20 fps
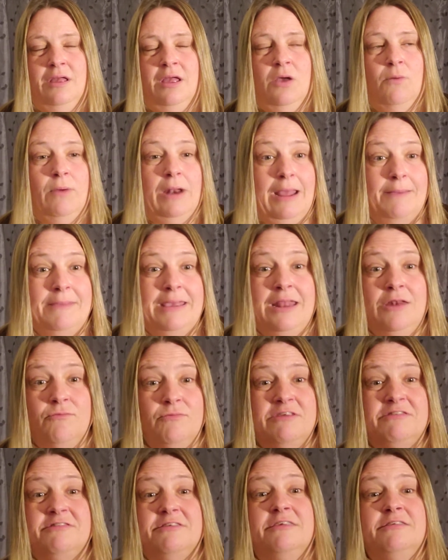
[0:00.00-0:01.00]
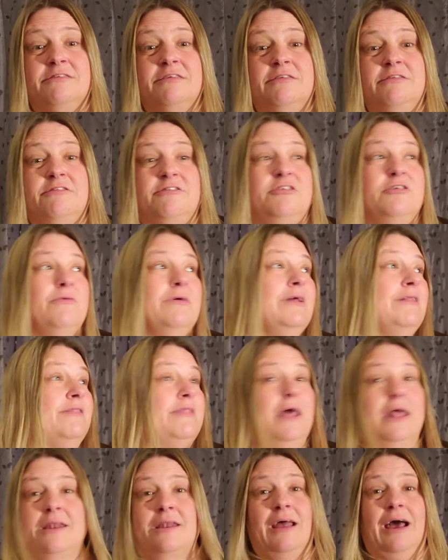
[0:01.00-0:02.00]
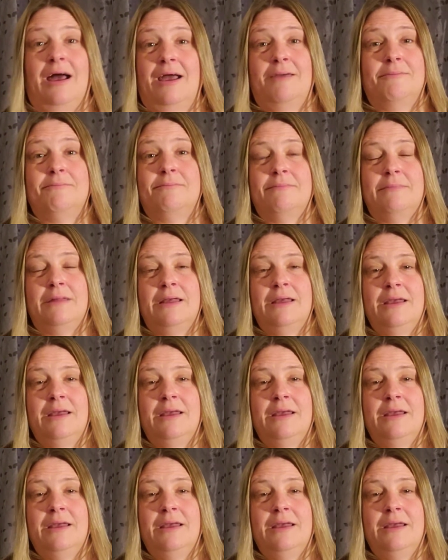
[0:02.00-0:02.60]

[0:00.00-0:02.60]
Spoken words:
When I'm in resistance to it, then I'm